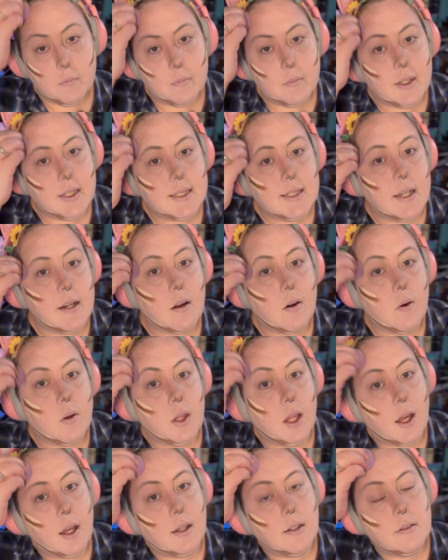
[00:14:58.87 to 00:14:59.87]
it's not a whole
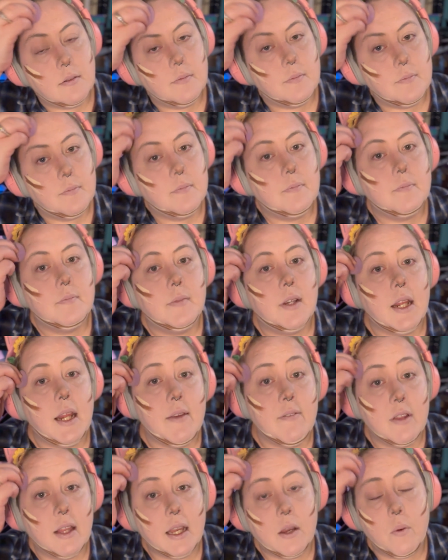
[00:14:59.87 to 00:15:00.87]
lot. And
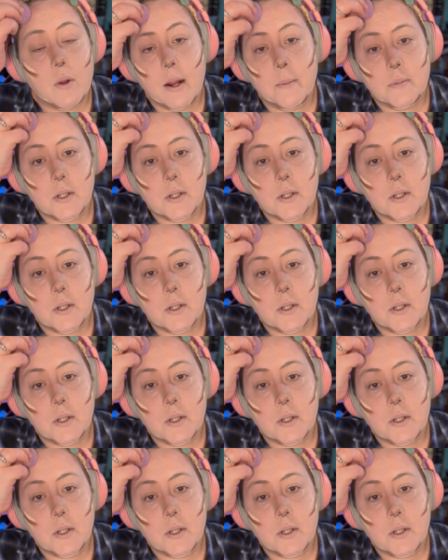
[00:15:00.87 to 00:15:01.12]
even like when I'm